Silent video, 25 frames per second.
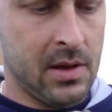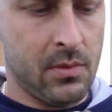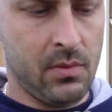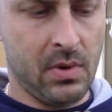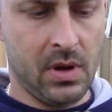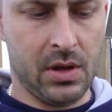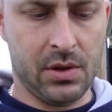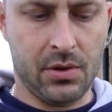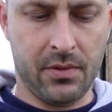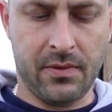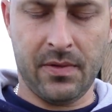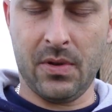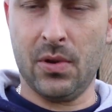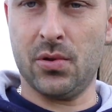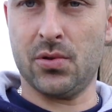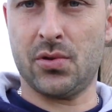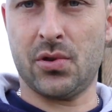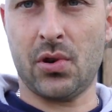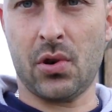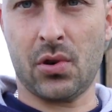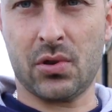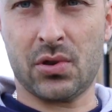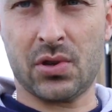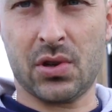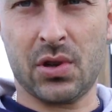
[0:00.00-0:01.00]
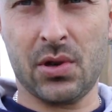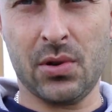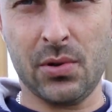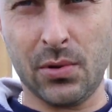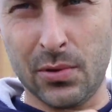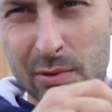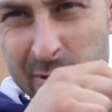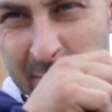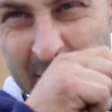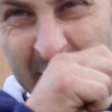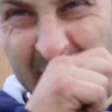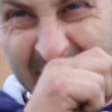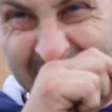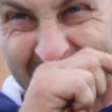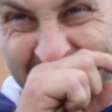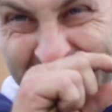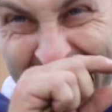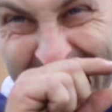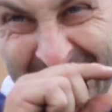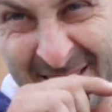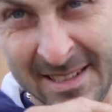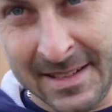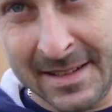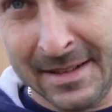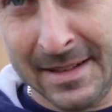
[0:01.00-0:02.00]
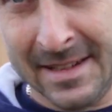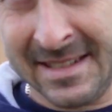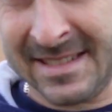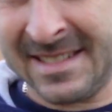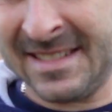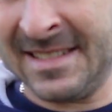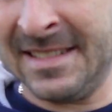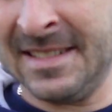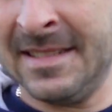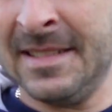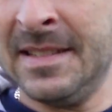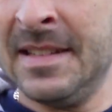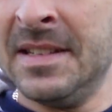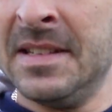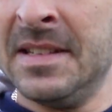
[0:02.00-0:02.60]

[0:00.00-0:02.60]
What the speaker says: well, you've used the wrong screw, that's how it doesn't